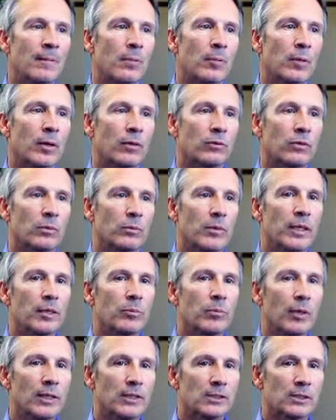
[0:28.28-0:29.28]
But for many
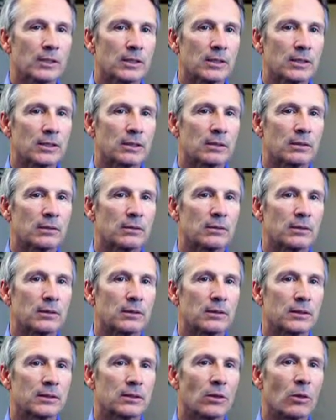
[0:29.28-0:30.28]
patients,
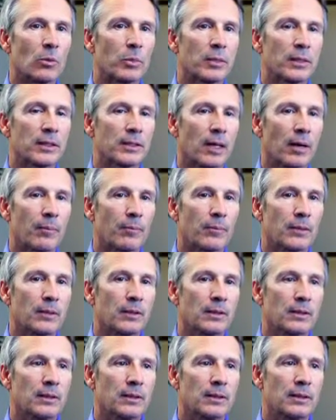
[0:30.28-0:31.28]
just opening up
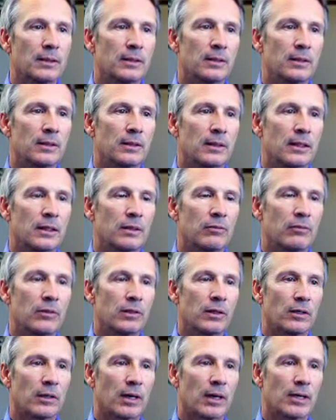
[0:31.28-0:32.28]
the
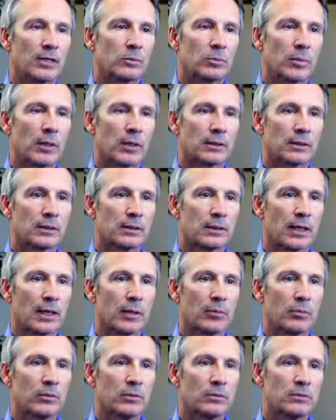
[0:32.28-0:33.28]
inferior aspect of the
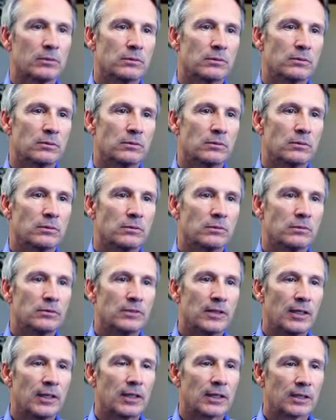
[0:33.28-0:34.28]

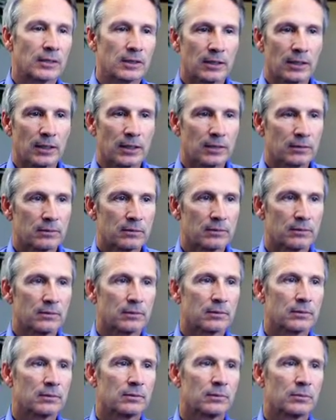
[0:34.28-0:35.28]
hypopharynx, the
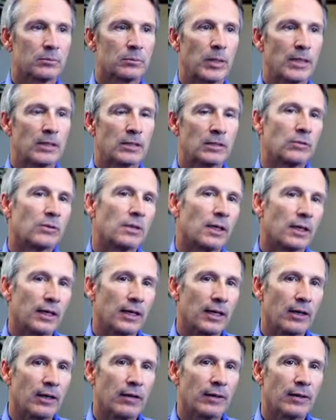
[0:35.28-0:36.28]
base of tongue
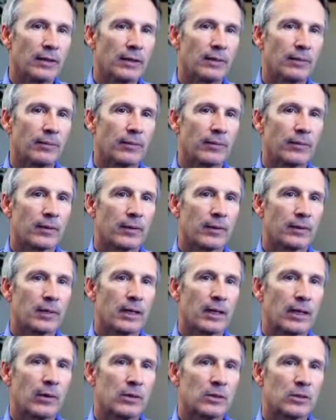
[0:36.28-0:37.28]
area, then the
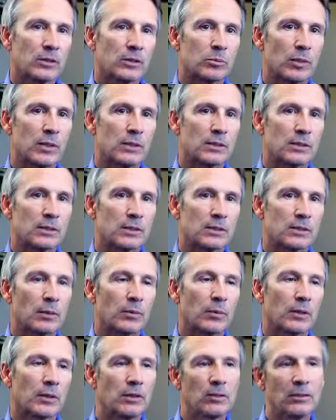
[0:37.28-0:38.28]
hyoid suspension is
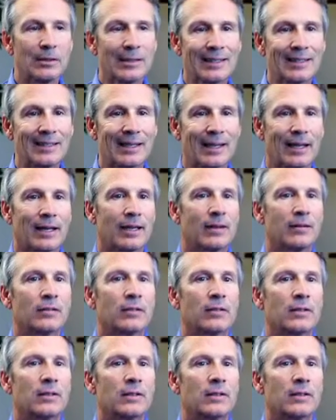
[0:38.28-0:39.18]
something you need to have